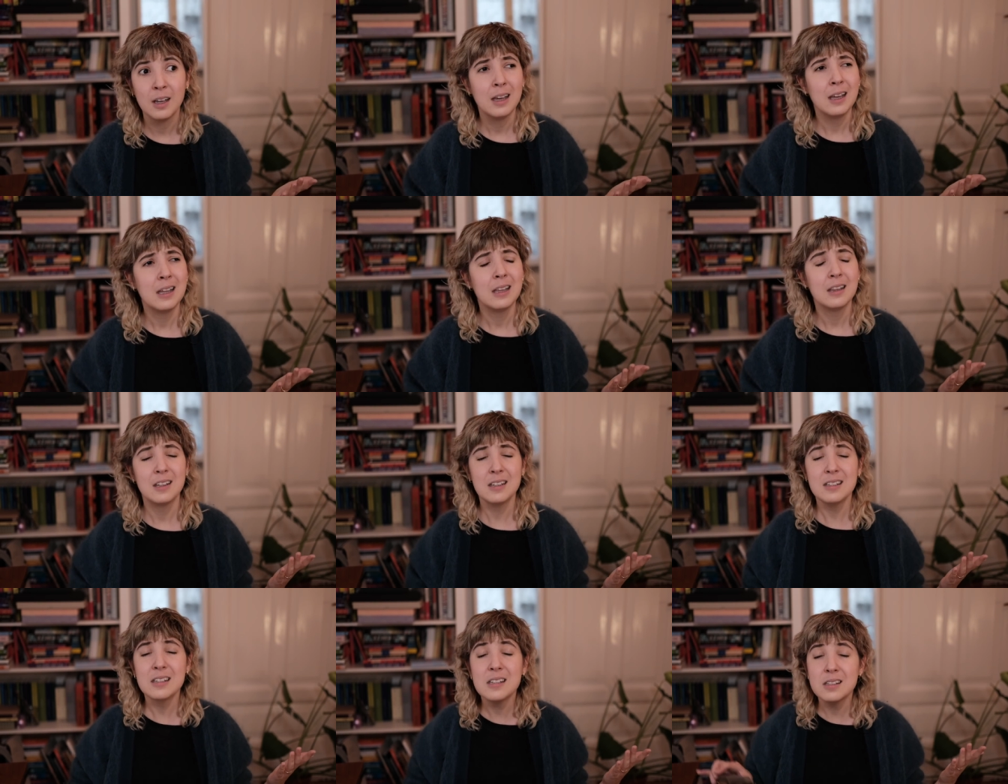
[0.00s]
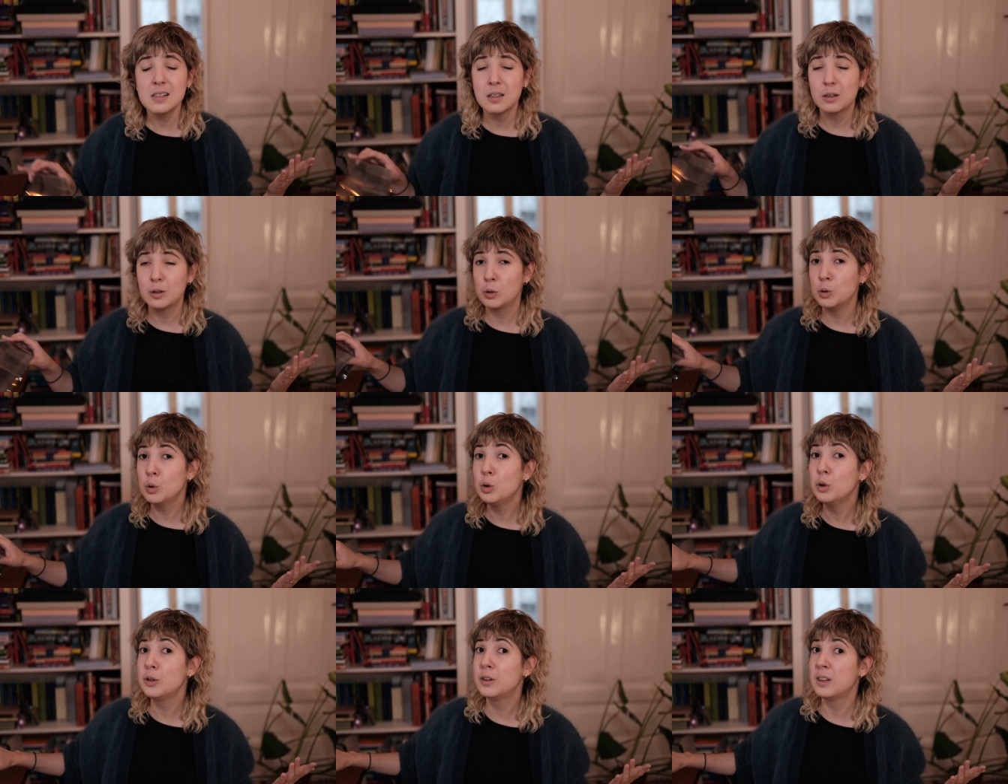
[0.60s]
This is the
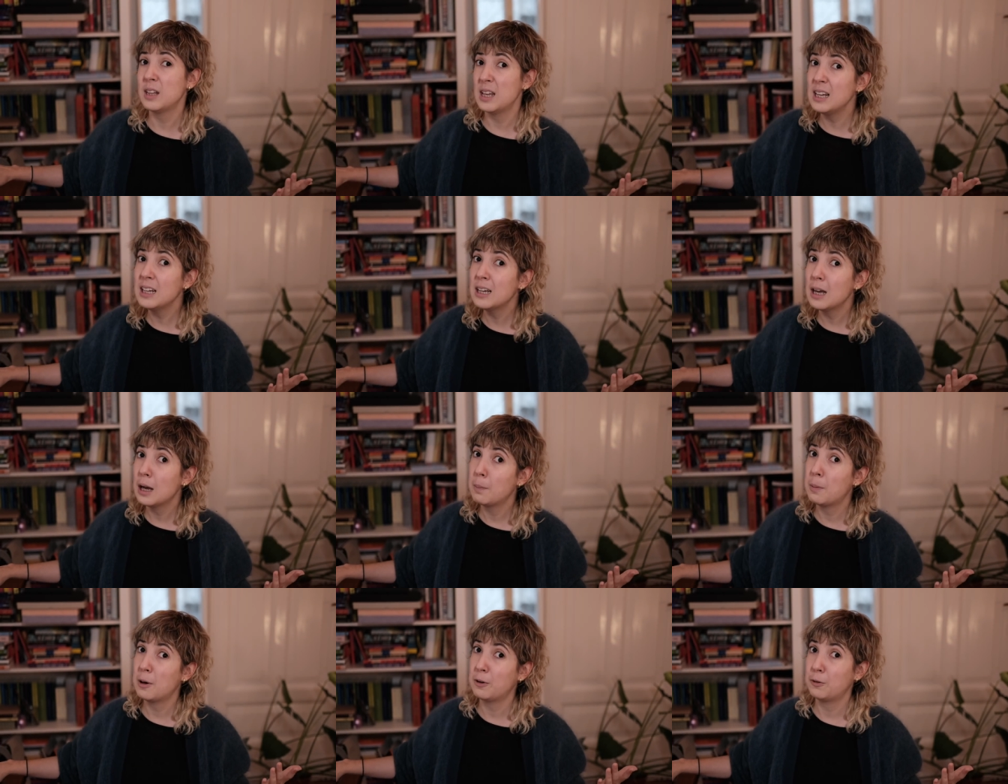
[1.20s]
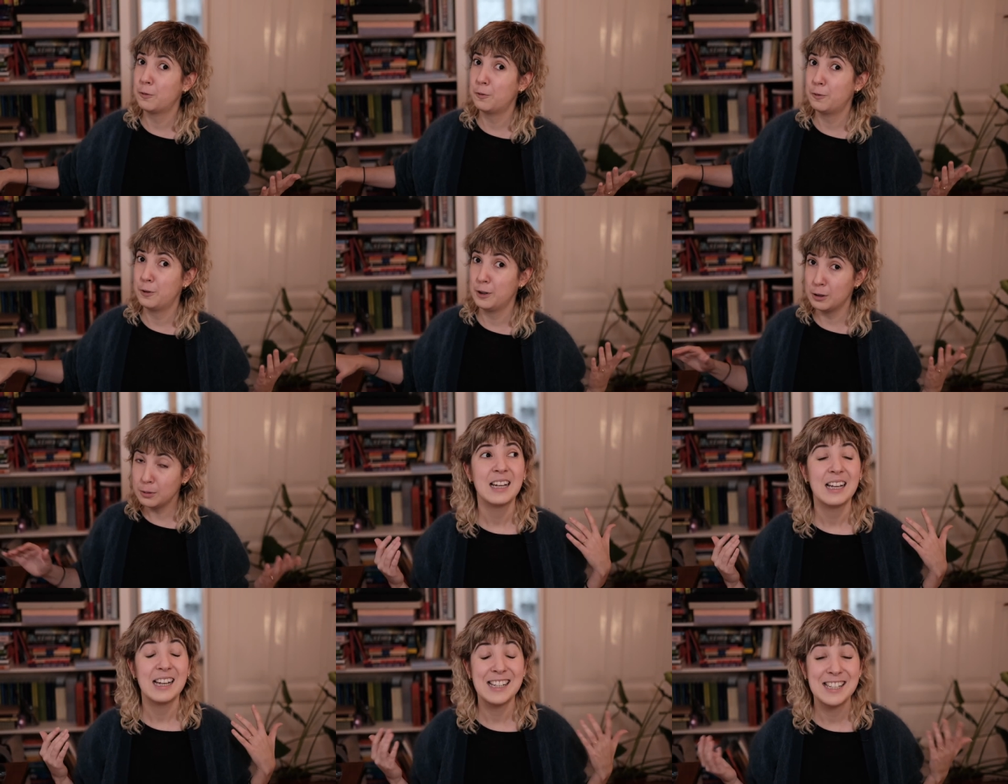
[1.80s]
cool thing about
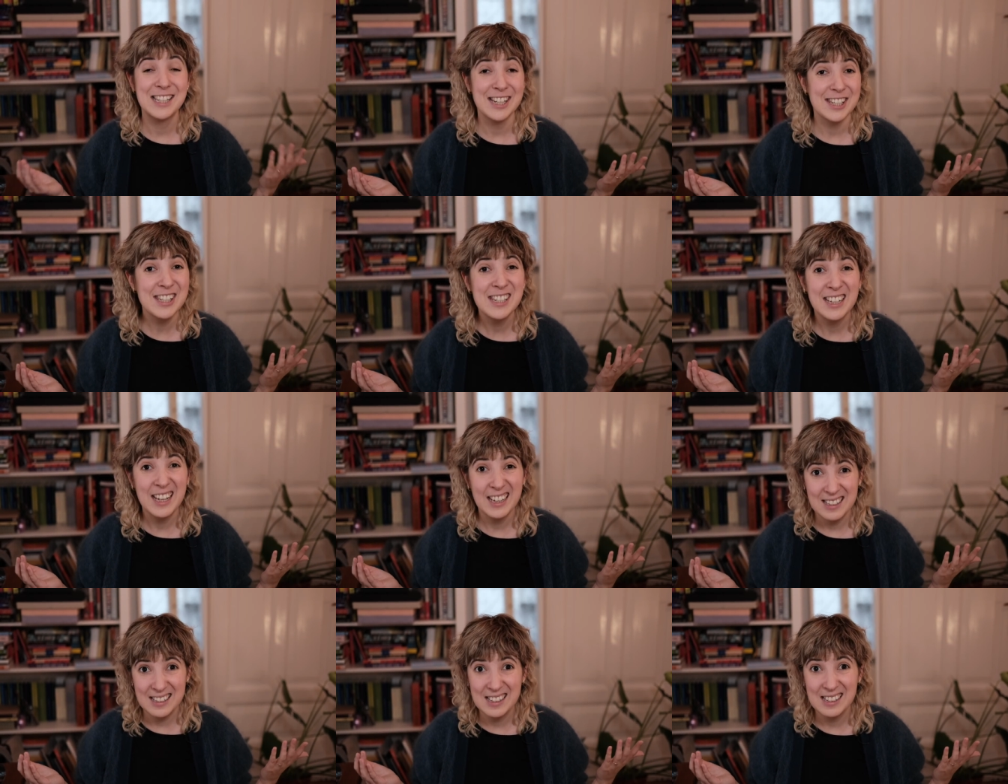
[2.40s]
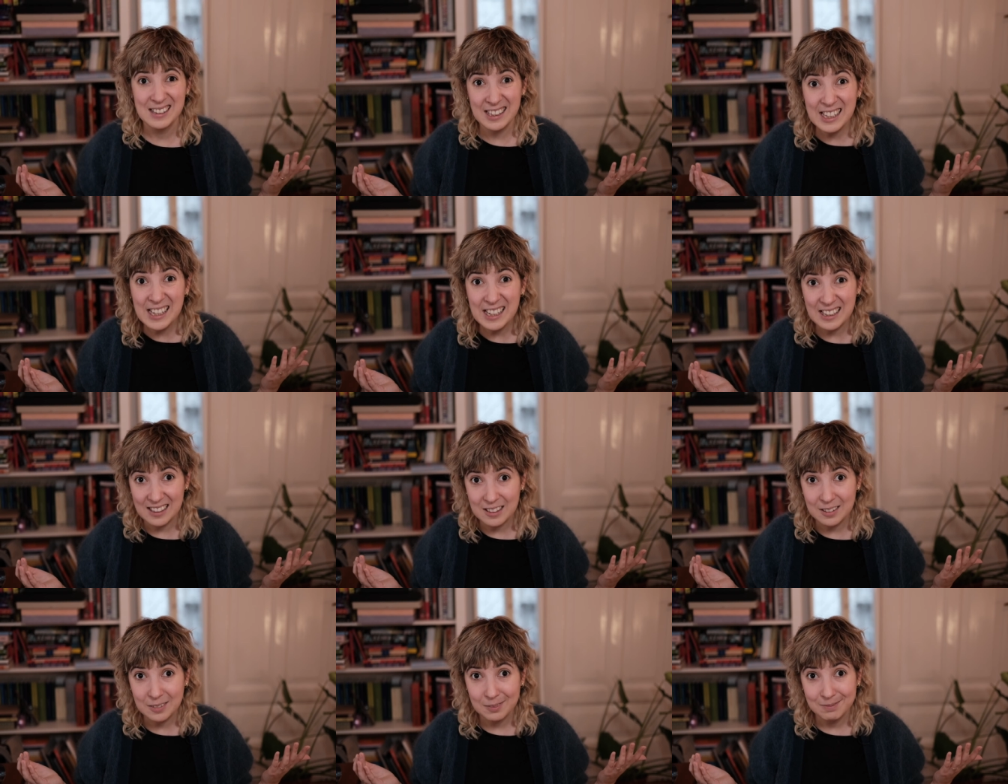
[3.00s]
film. It doesn't get
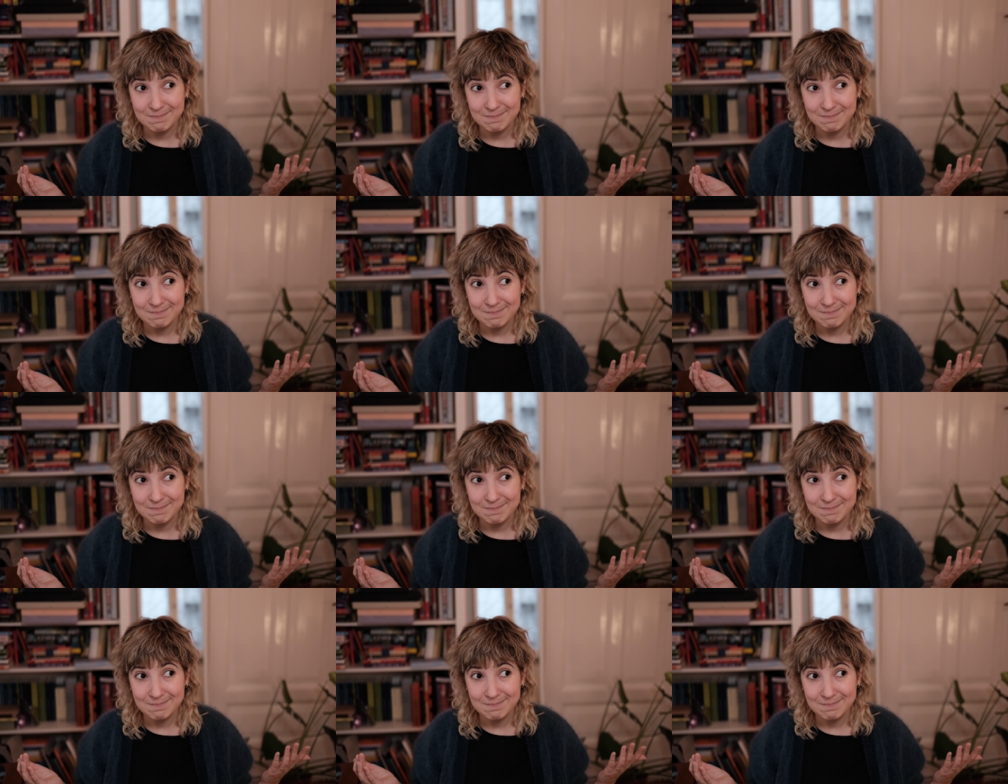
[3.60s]
deleted.